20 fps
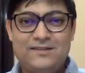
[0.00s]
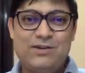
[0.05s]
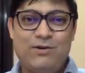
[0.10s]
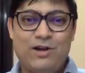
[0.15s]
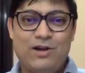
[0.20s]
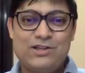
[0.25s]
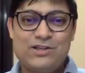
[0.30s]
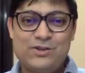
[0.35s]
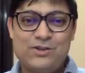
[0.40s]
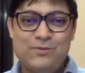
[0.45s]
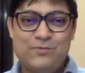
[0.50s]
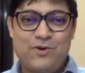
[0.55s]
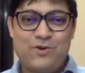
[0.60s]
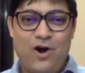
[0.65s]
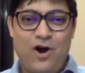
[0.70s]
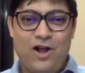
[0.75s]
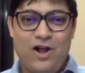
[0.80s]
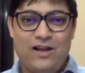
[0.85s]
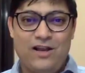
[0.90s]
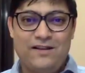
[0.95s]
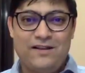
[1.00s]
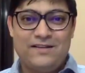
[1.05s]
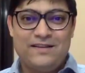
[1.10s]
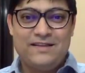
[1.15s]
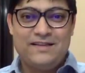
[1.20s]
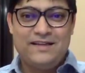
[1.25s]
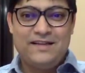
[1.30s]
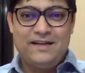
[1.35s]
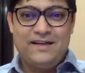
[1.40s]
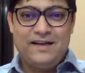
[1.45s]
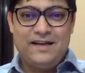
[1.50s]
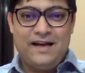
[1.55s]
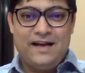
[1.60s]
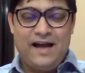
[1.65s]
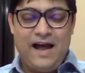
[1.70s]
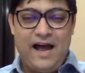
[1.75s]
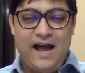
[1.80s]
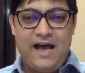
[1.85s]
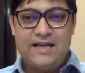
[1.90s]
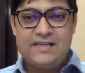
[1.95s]
you on Zoom call.
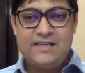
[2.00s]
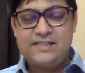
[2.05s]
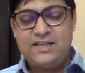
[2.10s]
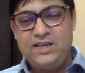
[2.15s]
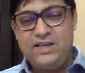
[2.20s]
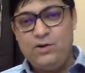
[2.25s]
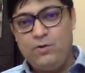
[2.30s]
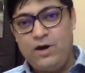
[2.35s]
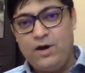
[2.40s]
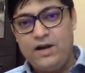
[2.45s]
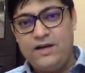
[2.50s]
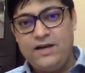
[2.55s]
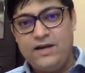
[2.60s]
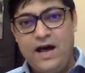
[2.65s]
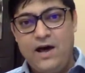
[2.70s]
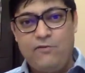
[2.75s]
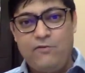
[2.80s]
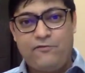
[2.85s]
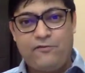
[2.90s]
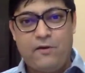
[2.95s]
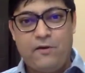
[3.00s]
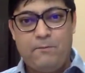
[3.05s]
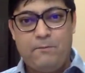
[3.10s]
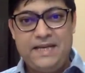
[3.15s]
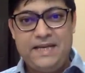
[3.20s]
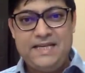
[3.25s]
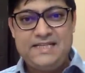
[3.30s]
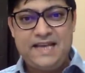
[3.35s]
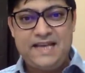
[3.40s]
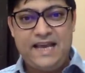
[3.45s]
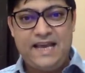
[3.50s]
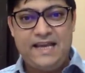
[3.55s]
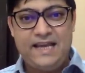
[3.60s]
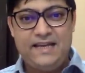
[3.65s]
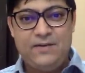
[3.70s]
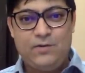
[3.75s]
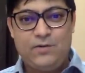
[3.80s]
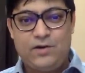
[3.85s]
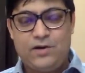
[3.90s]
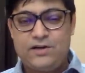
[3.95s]
As you are now from Minden,
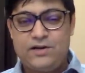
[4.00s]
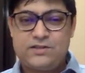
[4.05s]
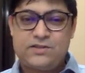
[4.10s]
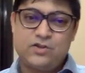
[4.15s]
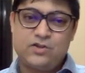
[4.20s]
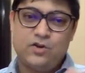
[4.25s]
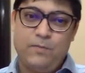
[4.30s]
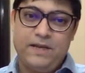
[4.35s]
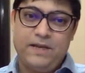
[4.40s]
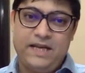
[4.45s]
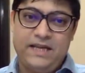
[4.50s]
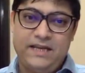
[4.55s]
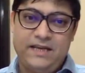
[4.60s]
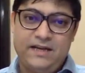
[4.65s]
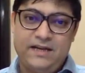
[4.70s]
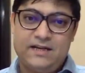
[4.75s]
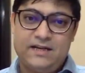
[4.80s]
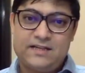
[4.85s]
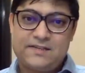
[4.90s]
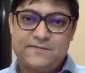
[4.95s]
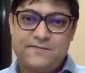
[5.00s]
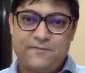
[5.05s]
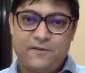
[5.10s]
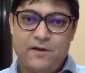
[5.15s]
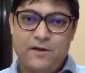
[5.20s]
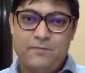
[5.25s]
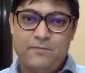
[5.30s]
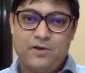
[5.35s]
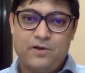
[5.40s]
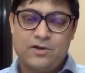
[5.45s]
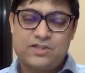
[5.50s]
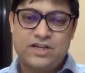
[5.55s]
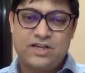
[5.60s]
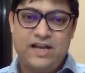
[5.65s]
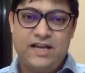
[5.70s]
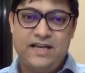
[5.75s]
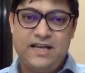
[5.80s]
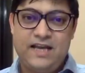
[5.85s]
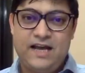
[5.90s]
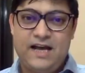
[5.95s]
you were so many years from
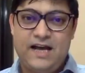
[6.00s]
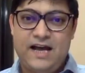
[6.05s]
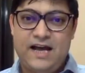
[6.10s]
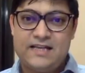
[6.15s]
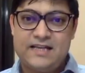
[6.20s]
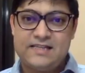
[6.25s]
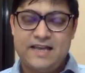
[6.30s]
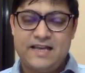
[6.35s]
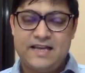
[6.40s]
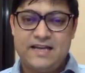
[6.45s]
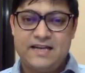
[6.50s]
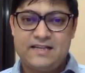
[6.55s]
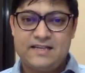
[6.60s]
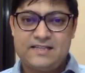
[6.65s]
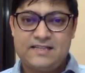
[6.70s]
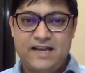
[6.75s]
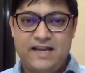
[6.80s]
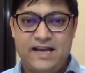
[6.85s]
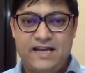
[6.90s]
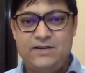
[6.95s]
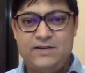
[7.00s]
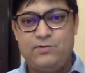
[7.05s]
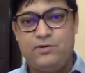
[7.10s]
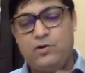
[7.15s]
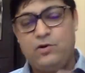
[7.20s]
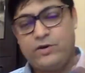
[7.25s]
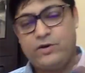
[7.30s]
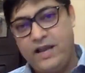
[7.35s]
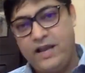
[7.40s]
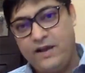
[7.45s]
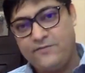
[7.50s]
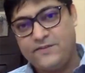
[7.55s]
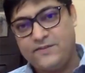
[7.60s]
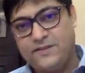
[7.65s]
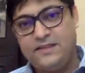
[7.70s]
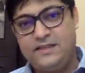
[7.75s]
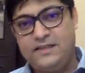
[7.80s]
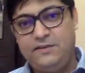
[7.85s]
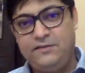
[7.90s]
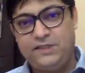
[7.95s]
Australia. As I understand, you were looking after
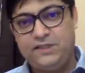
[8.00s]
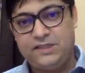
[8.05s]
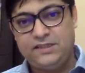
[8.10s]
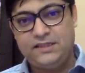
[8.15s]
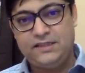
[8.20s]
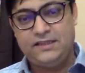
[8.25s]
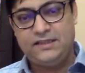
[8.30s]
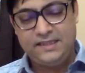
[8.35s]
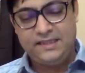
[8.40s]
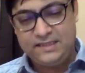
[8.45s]
the division,